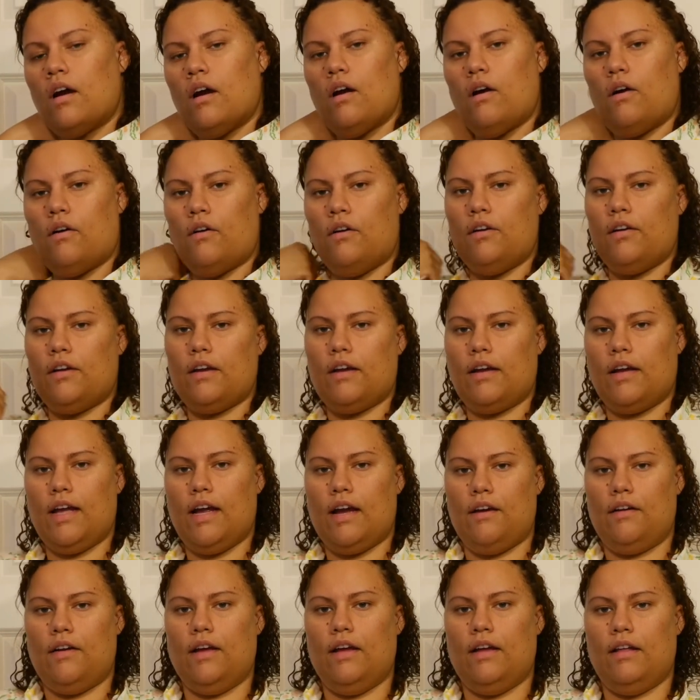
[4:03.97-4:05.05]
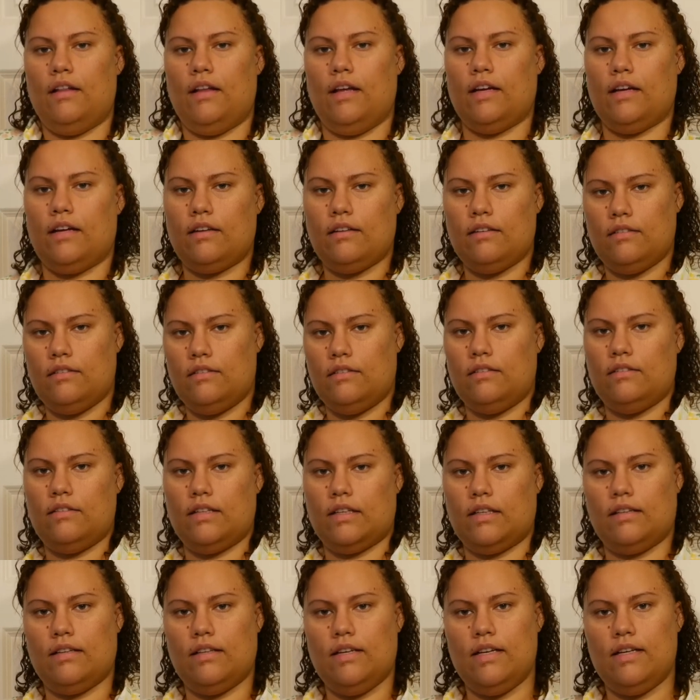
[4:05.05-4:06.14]
Or you can carry it like
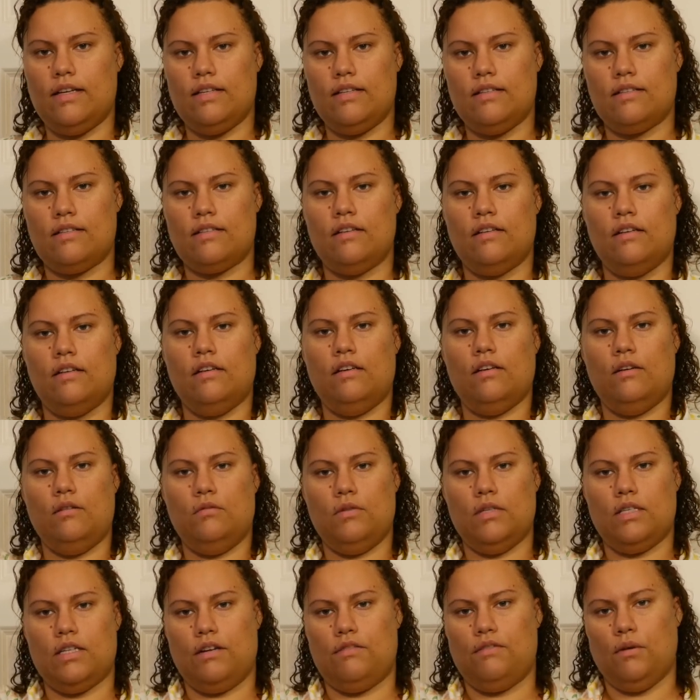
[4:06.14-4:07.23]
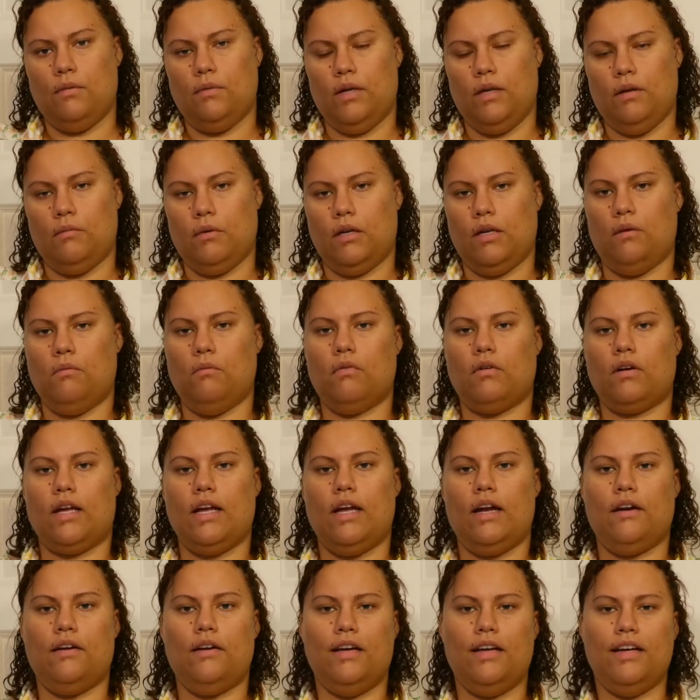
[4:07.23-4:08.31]
this, whichever way you want to
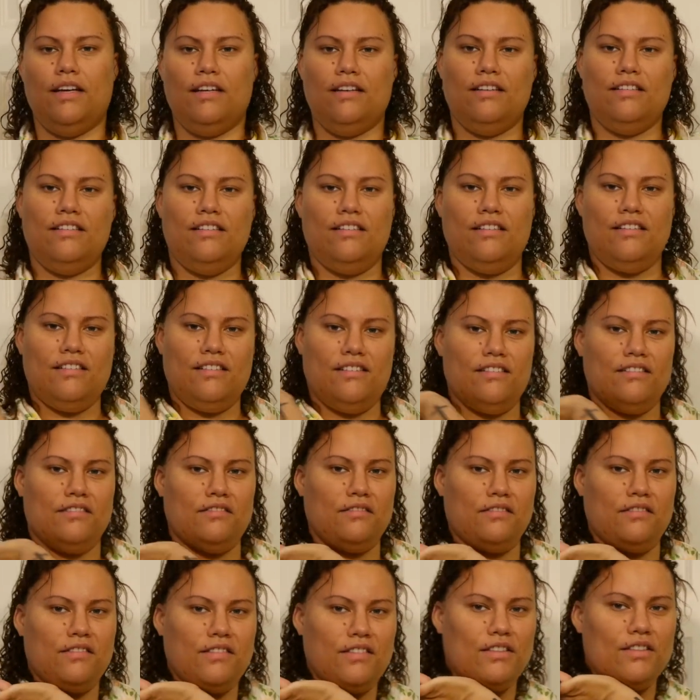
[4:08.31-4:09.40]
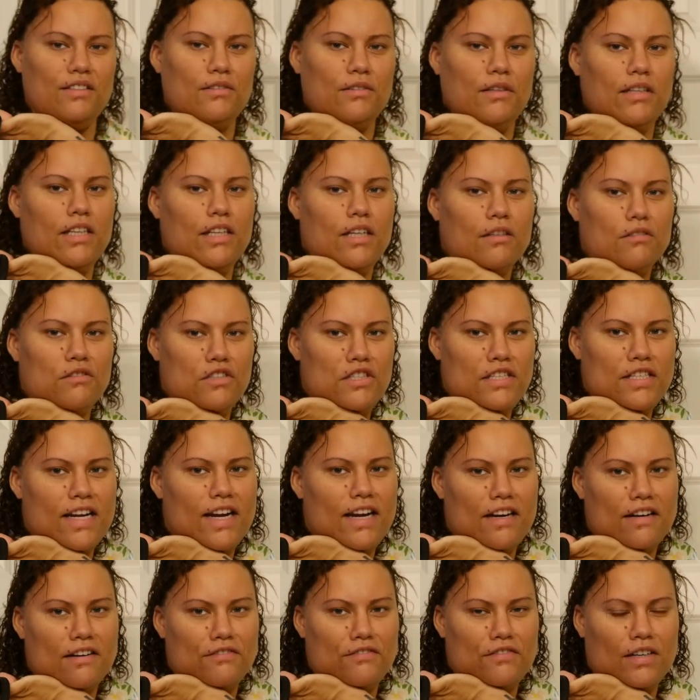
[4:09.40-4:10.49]
carry it. Do a little
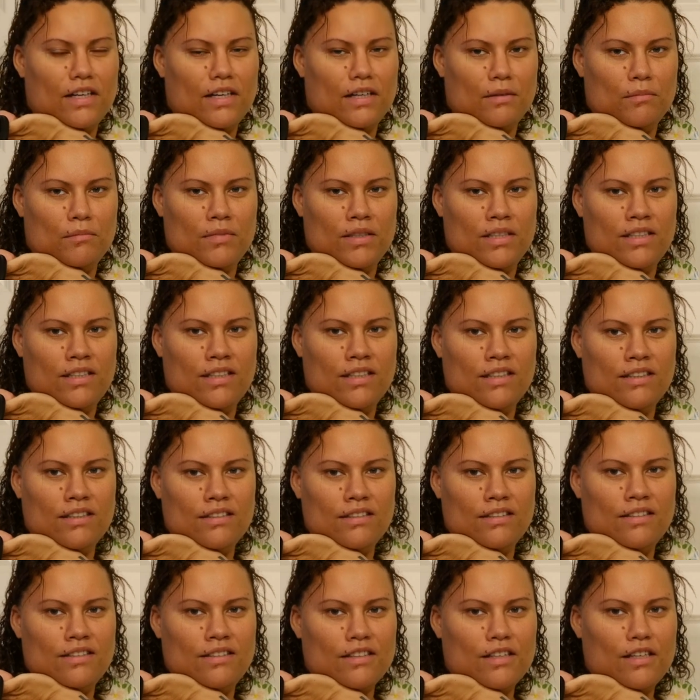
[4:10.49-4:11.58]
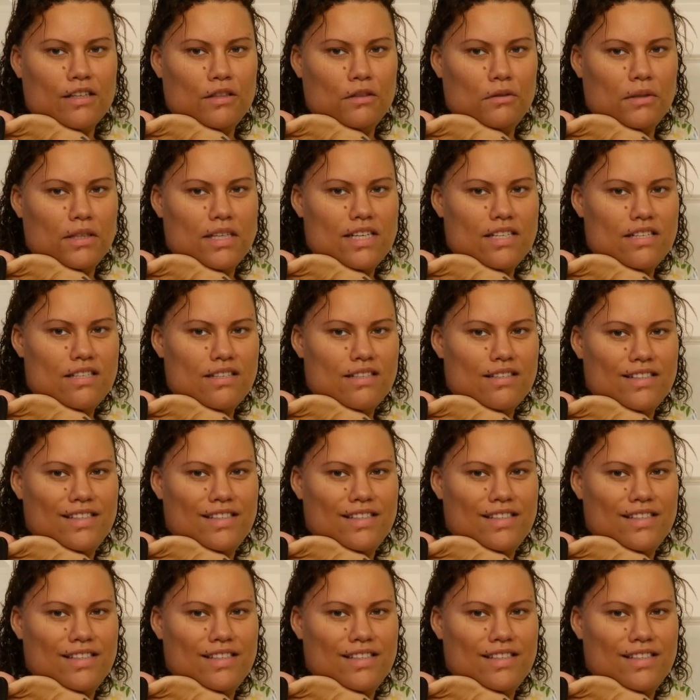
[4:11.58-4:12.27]
share from Clueless.